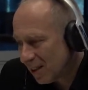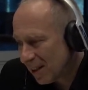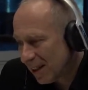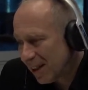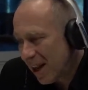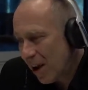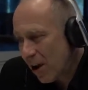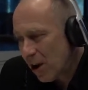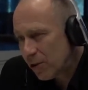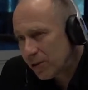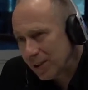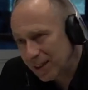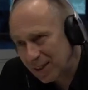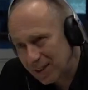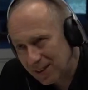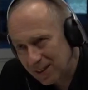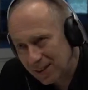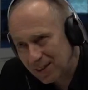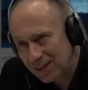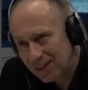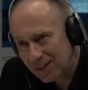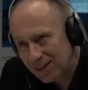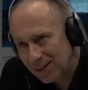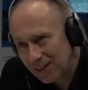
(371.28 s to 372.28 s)

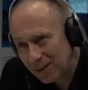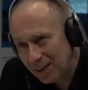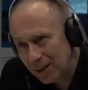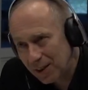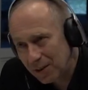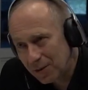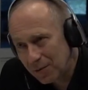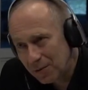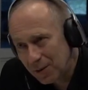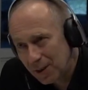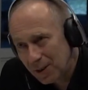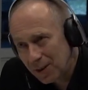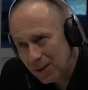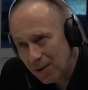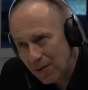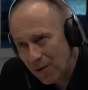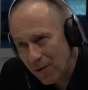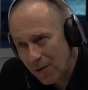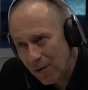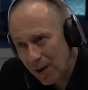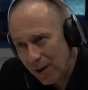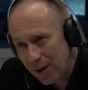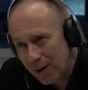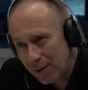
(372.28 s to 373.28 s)
inherited
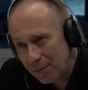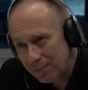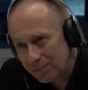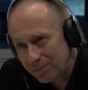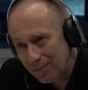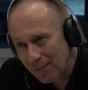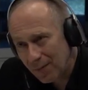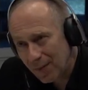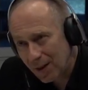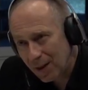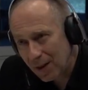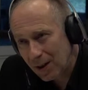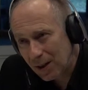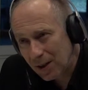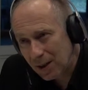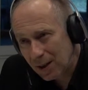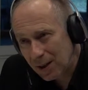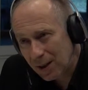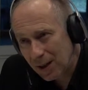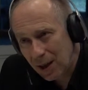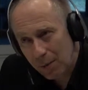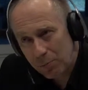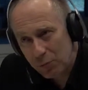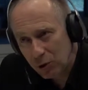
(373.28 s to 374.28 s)
the
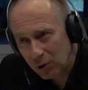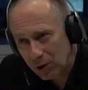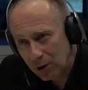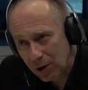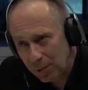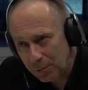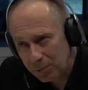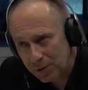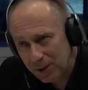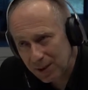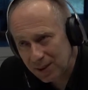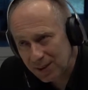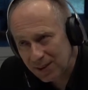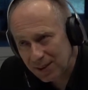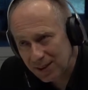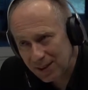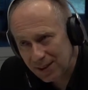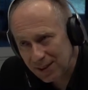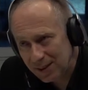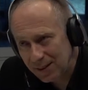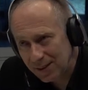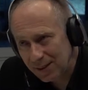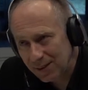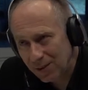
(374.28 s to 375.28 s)
apocalyptic
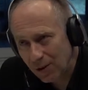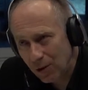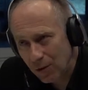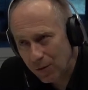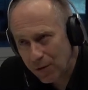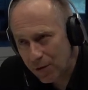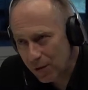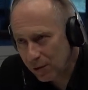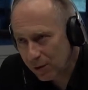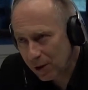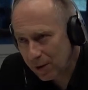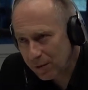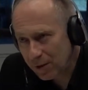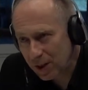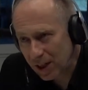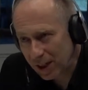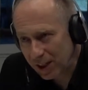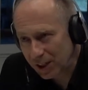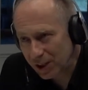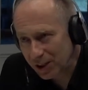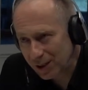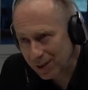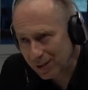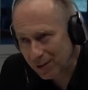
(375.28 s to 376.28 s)
city of the
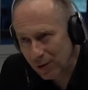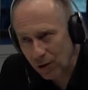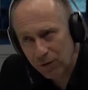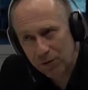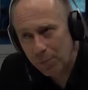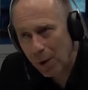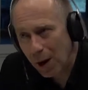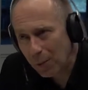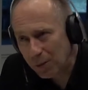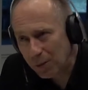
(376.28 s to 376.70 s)
Revelation of